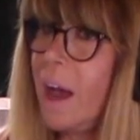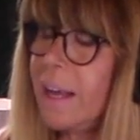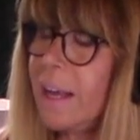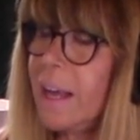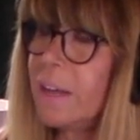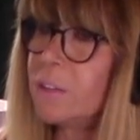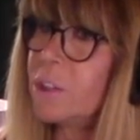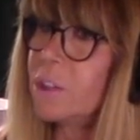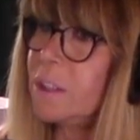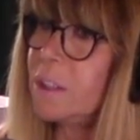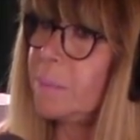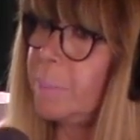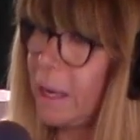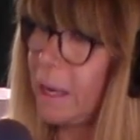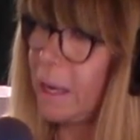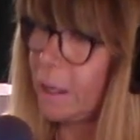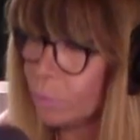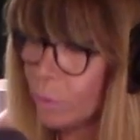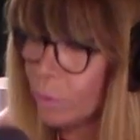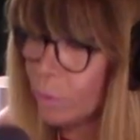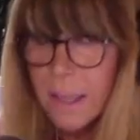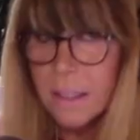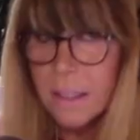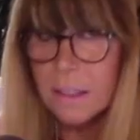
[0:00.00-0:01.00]
I actually
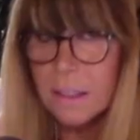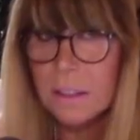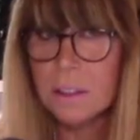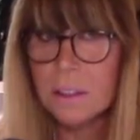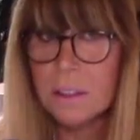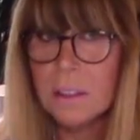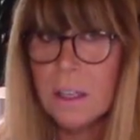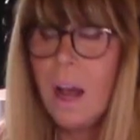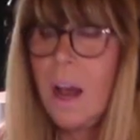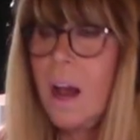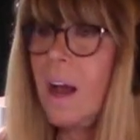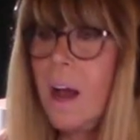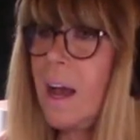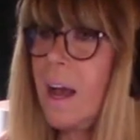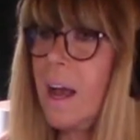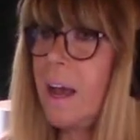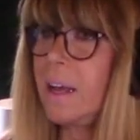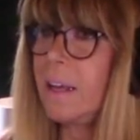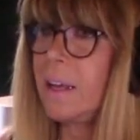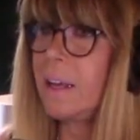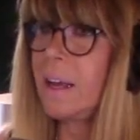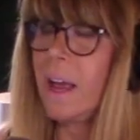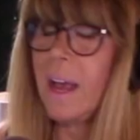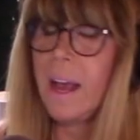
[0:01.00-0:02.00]
pay rent.
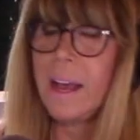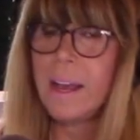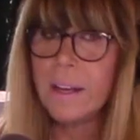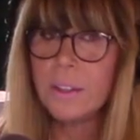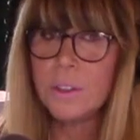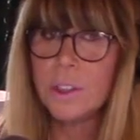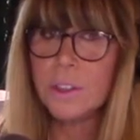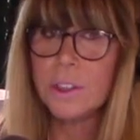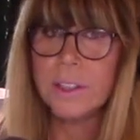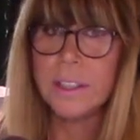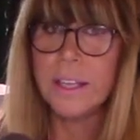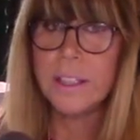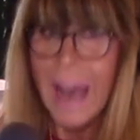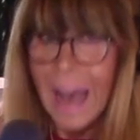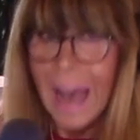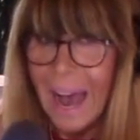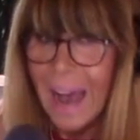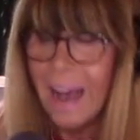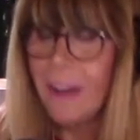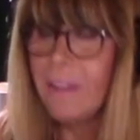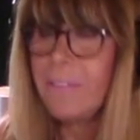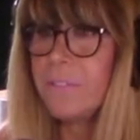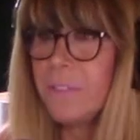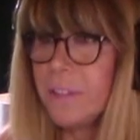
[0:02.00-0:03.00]
I actually
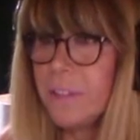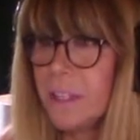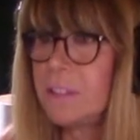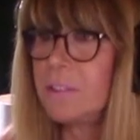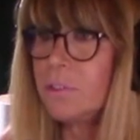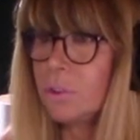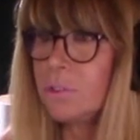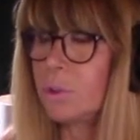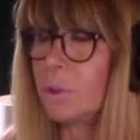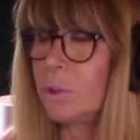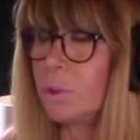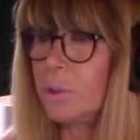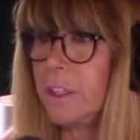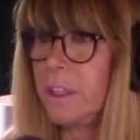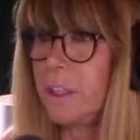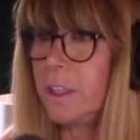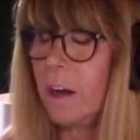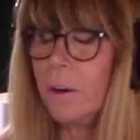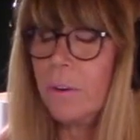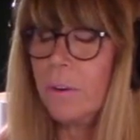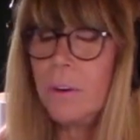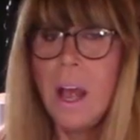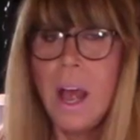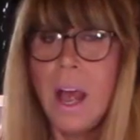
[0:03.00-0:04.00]
have this
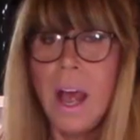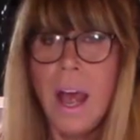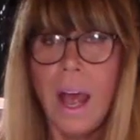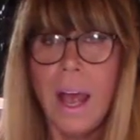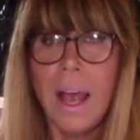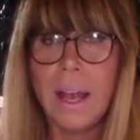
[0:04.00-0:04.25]
studio,